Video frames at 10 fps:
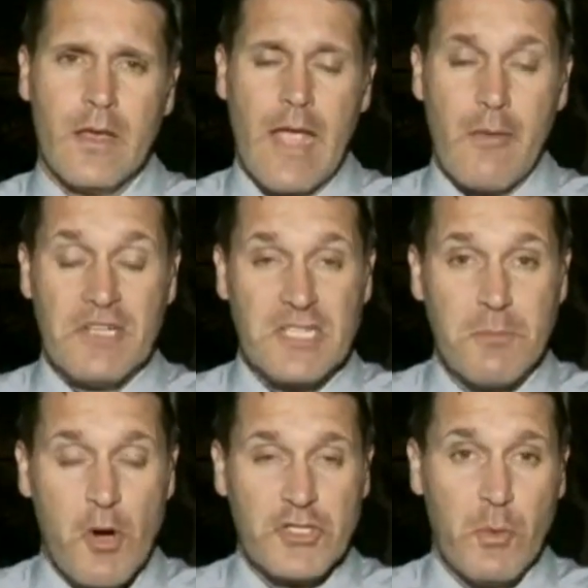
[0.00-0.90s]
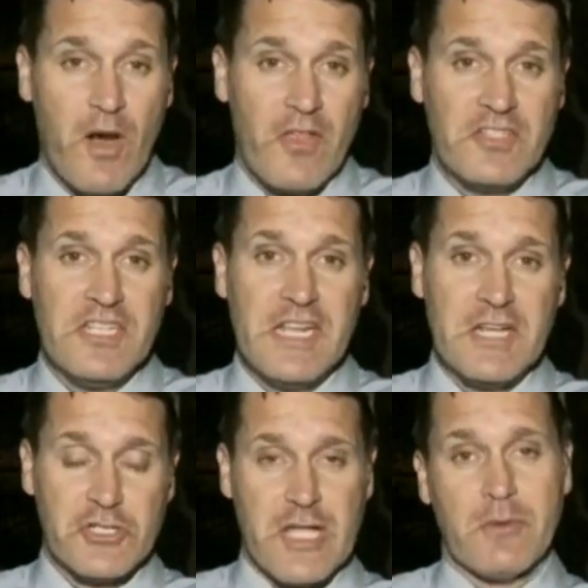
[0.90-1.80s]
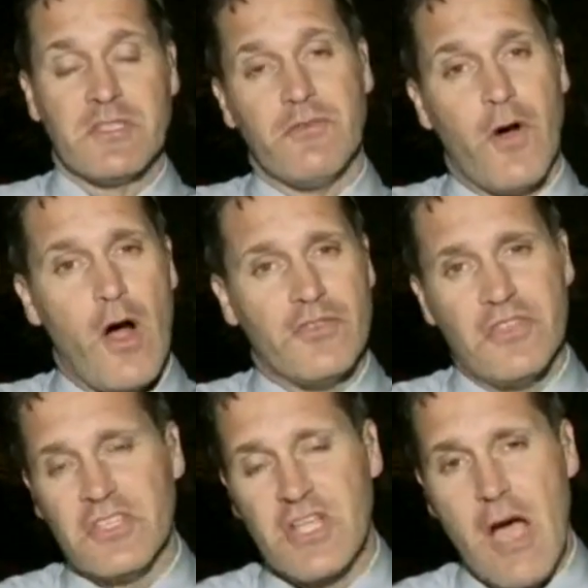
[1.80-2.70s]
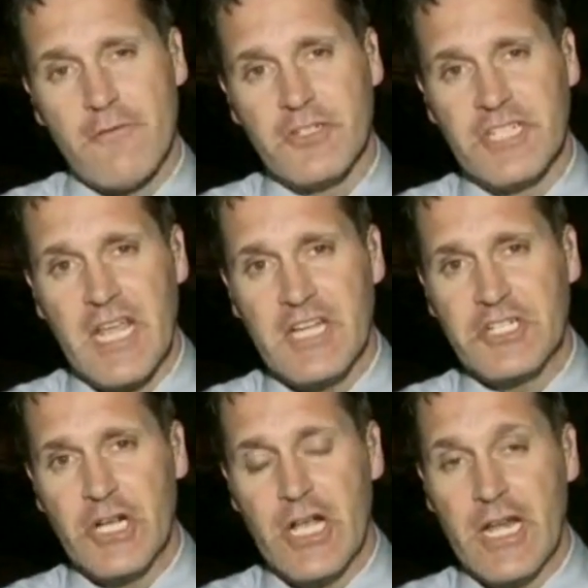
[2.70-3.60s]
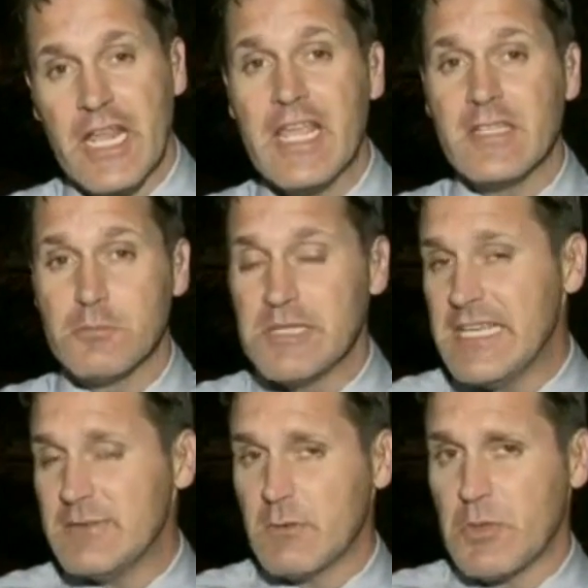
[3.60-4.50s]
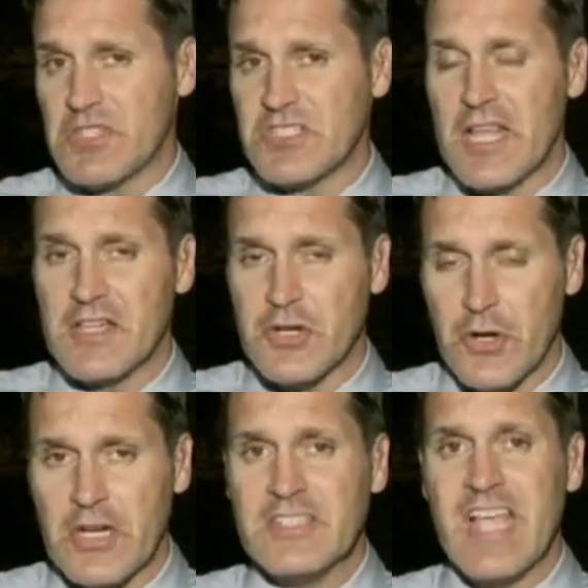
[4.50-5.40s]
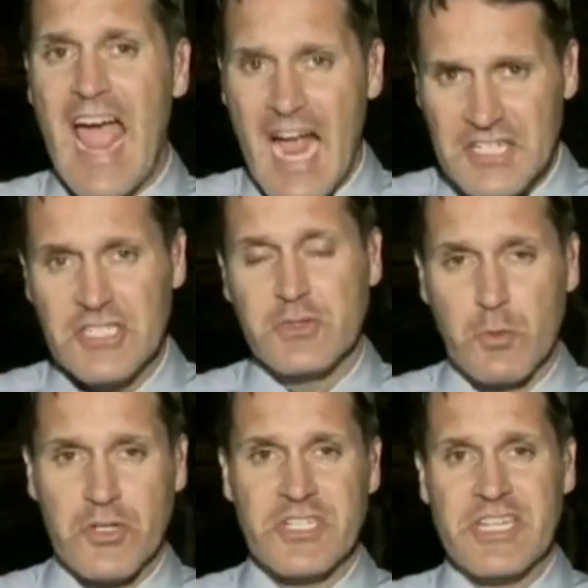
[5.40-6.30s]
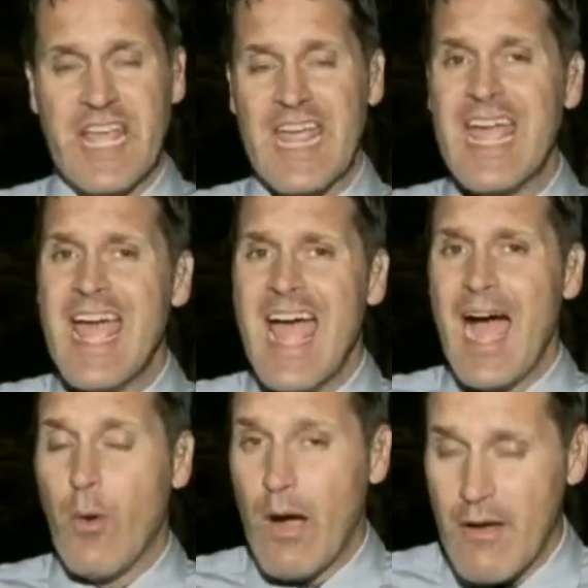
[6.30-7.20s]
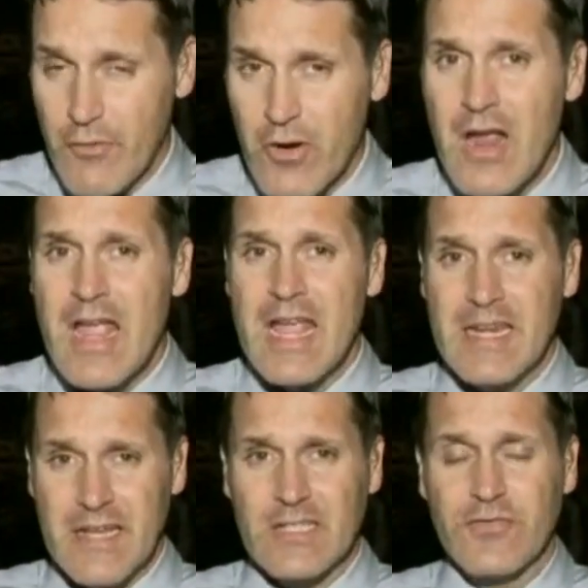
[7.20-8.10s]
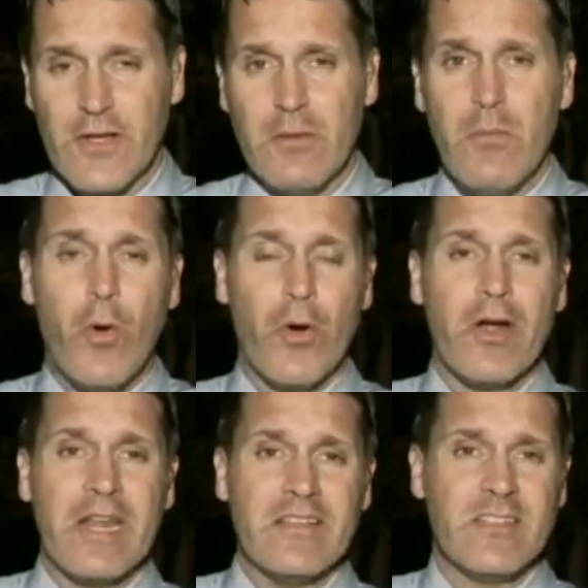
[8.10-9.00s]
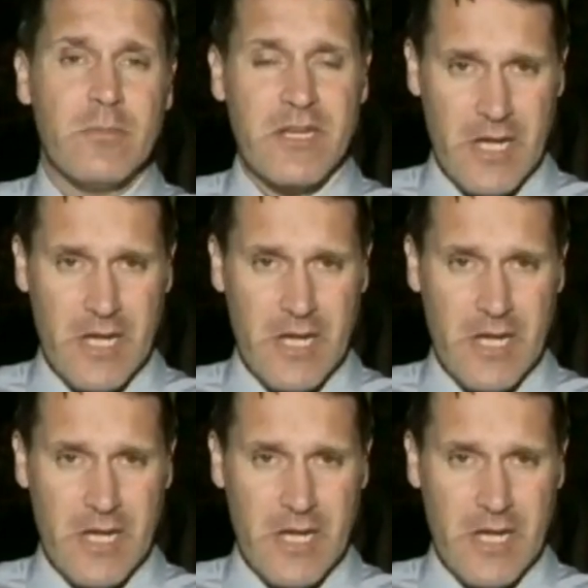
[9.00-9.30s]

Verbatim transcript: Yeah, we just spoke to one of the teenagers that was involved in this confrontation. He is pleased with what the state attorney's actions were today. However, he does feel more needs to be